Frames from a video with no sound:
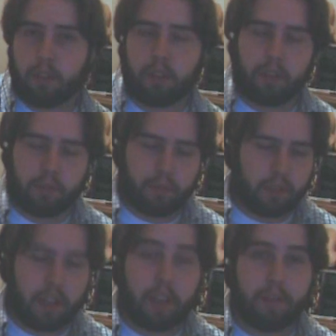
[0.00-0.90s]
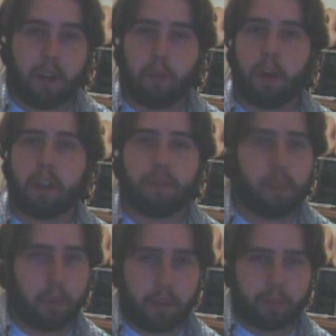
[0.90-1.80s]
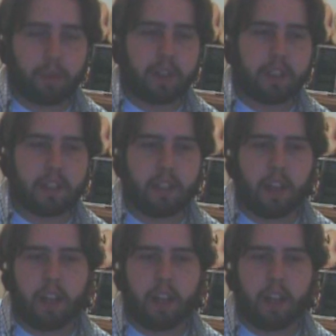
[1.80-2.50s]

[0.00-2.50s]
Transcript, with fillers: or sci fi wanted for whatever reason.